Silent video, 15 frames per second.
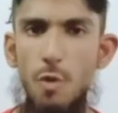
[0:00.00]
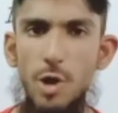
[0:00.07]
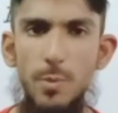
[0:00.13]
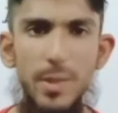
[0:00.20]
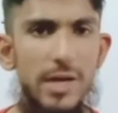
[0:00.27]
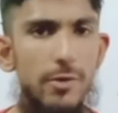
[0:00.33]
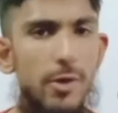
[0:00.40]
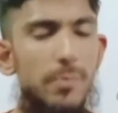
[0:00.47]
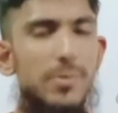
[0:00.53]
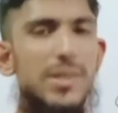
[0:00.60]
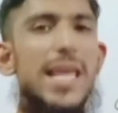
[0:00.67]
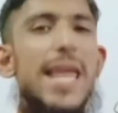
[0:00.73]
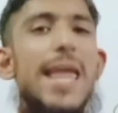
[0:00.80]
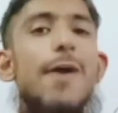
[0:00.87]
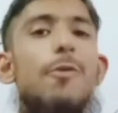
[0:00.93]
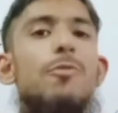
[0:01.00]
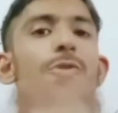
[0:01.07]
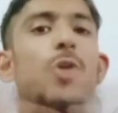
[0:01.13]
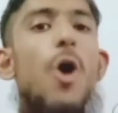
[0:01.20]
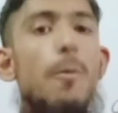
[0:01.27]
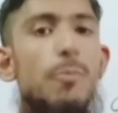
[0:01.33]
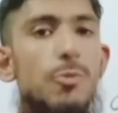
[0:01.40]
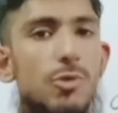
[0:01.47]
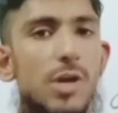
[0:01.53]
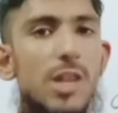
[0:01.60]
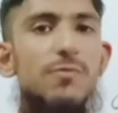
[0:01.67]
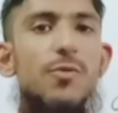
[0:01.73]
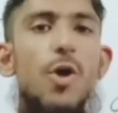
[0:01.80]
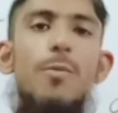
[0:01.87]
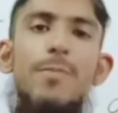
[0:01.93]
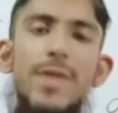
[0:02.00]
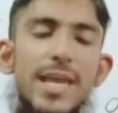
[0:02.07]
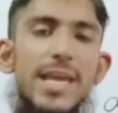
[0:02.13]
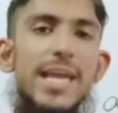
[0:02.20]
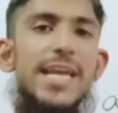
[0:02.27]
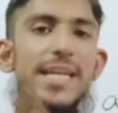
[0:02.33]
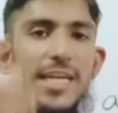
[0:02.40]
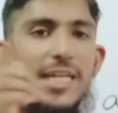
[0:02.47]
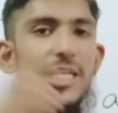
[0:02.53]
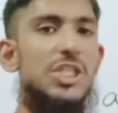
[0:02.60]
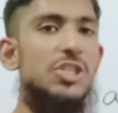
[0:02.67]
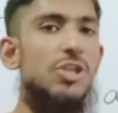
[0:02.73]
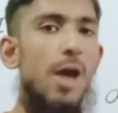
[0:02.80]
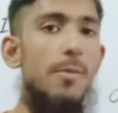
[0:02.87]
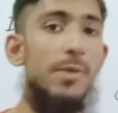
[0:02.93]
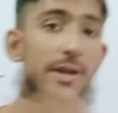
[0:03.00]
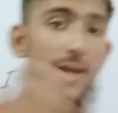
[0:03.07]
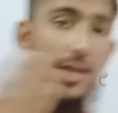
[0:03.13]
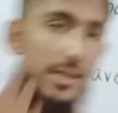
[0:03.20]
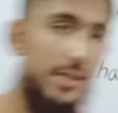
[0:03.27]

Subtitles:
verb and adverb, they have no plural form in English grammar.